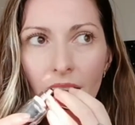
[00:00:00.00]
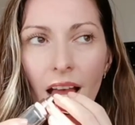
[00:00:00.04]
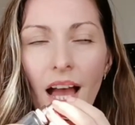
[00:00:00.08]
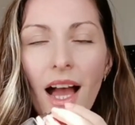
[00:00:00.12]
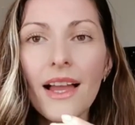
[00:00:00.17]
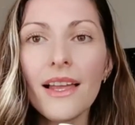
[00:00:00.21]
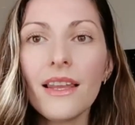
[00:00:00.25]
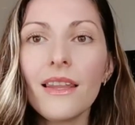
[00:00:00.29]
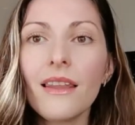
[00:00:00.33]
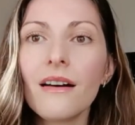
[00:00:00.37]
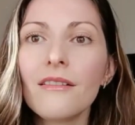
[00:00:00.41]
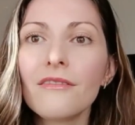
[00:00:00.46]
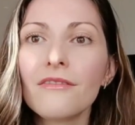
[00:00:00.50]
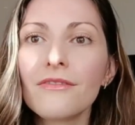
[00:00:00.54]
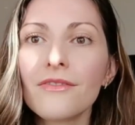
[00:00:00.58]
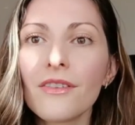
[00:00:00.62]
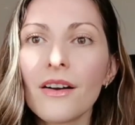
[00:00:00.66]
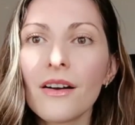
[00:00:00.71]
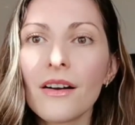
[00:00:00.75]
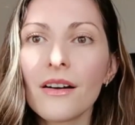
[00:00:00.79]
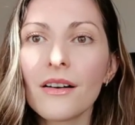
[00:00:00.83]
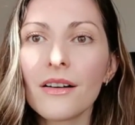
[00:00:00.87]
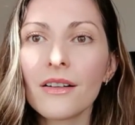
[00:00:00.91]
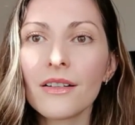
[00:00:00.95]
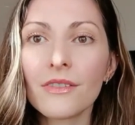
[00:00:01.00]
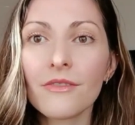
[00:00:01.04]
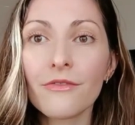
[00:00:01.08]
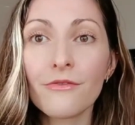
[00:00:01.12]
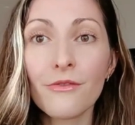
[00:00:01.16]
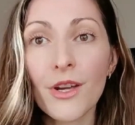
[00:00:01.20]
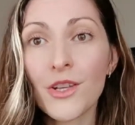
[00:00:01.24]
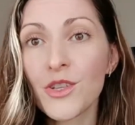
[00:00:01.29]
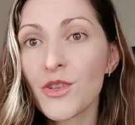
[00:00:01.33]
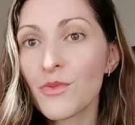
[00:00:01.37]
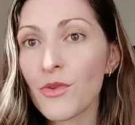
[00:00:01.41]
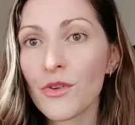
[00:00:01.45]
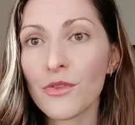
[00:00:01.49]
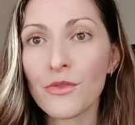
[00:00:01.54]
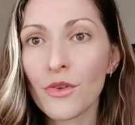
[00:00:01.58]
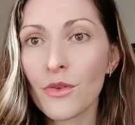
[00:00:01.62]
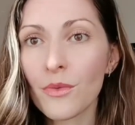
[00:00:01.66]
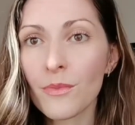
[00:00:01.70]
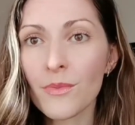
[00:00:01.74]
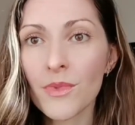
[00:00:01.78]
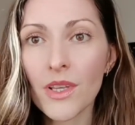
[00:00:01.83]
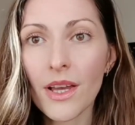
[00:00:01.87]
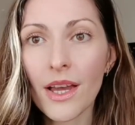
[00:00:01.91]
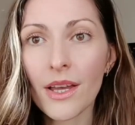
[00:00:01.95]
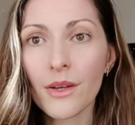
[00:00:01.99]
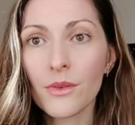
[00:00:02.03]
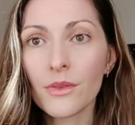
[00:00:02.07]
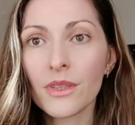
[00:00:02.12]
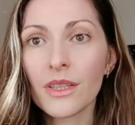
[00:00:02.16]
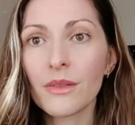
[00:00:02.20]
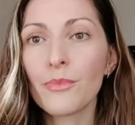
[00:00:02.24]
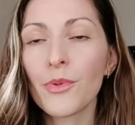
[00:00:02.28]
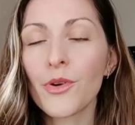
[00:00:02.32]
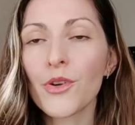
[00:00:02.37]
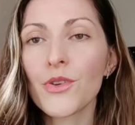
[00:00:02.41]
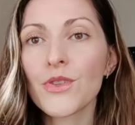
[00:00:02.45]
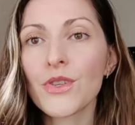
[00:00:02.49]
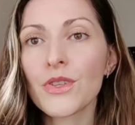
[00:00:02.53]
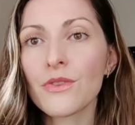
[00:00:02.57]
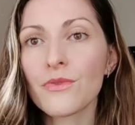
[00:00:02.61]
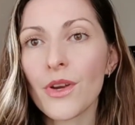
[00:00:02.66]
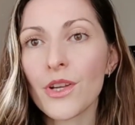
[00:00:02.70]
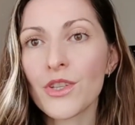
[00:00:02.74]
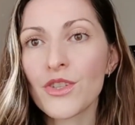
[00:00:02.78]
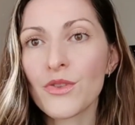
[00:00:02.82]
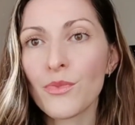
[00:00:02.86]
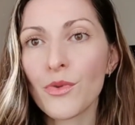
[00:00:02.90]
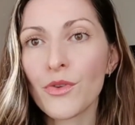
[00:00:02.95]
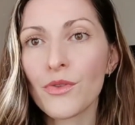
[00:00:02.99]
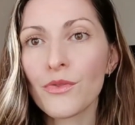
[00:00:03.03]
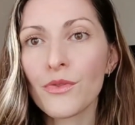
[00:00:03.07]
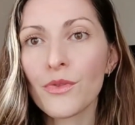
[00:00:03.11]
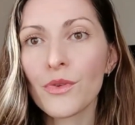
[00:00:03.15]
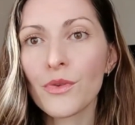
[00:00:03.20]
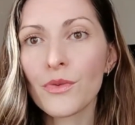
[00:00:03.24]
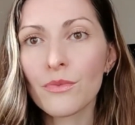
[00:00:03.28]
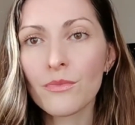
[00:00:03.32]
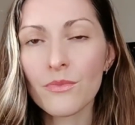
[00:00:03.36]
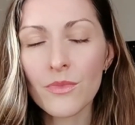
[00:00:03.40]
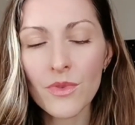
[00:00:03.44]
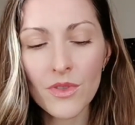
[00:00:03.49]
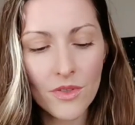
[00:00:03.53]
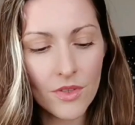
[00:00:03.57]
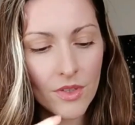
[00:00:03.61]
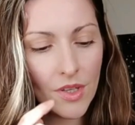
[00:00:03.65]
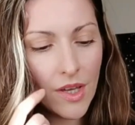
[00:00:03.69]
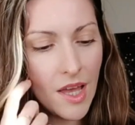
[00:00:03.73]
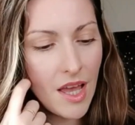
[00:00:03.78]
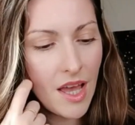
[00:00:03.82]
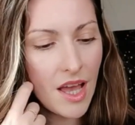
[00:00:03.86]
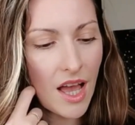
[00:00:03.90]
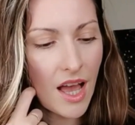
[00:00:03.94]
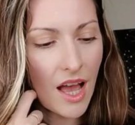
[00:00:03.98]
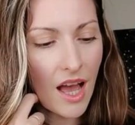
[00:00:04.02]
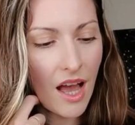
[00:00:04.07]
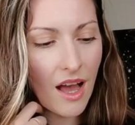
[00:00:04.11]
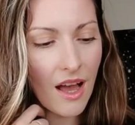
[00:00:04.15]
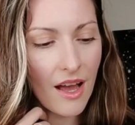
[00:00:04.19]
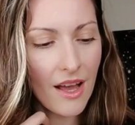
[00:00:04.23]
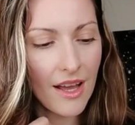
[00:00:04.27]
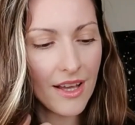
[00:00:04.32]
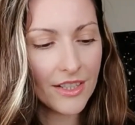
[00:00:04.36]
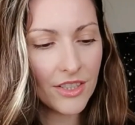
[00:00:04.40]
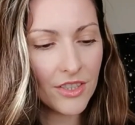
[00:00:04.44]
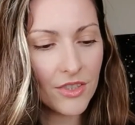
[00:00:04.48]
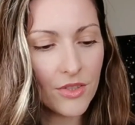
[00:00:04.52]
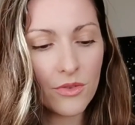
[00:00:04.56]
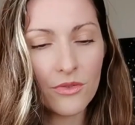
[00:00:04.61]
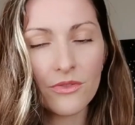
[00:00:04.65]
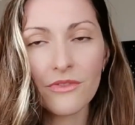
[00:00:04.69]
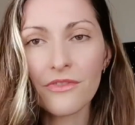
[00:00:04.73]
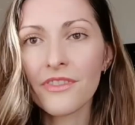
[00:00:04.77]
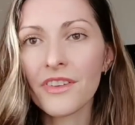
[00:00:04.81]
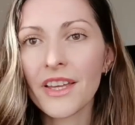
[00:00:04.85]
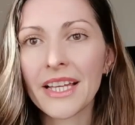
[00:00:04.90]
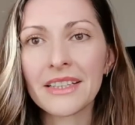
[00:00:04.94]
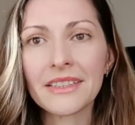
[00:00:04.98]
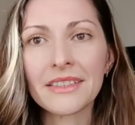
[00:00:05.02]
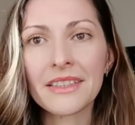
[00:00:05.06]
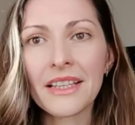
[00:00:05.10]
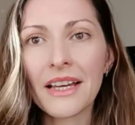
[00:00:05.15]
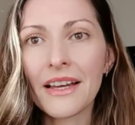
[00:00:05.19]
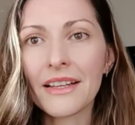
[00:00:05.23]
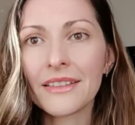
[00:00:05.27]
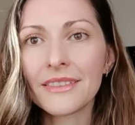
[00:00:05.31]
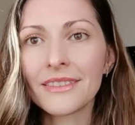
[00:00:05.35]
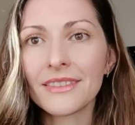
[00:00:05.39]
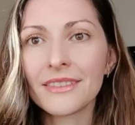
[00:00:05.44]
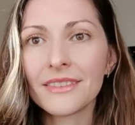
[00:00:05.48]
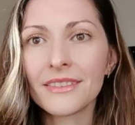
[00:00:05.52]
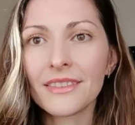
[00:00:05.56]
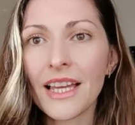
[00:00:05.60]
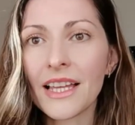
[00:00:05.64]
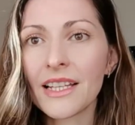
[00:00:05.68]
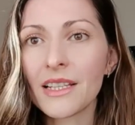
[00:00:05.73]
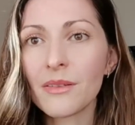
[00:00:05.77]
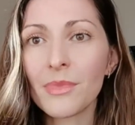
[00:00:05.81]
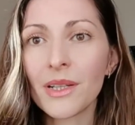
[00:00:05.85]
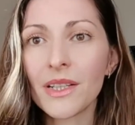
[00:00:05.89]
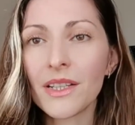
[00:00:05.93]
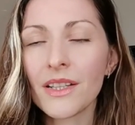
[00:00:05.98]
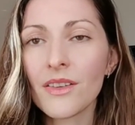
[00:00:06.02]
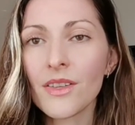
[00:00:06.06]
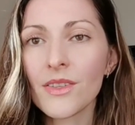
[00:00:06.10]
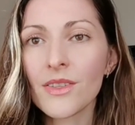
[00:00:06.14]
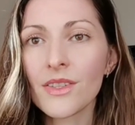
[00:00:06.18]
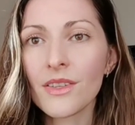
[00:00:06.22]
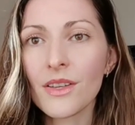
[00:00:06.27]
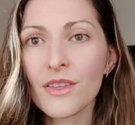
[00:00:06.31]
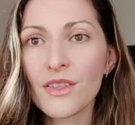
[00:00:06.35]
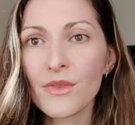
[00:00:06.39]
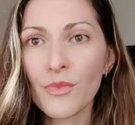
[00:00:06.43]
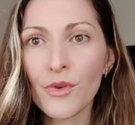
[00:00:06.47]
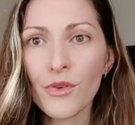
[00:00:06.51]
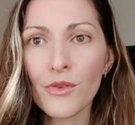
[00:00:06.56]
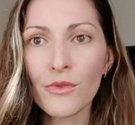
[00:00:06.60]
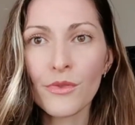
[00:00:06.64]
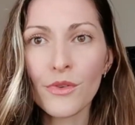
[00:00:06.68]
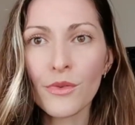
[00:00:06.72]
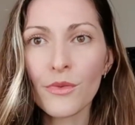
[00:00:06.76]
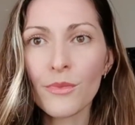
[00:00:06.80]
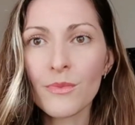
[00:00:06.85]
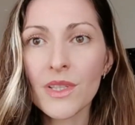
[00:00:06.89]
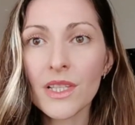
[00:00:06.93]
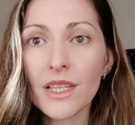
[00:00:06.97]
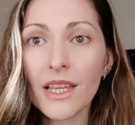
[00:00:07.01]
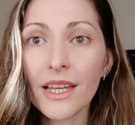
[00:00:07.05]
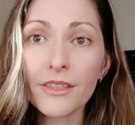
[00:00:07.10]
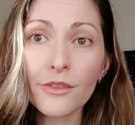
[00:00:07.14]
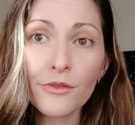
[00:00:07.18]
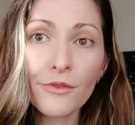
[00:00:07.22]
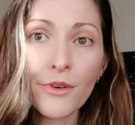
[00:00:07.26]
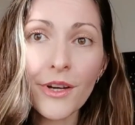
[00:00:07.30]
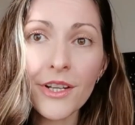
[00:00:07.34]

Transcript: I love French perfumes. I only purchase French perfumes. I don't think that anybody else does perfumes like the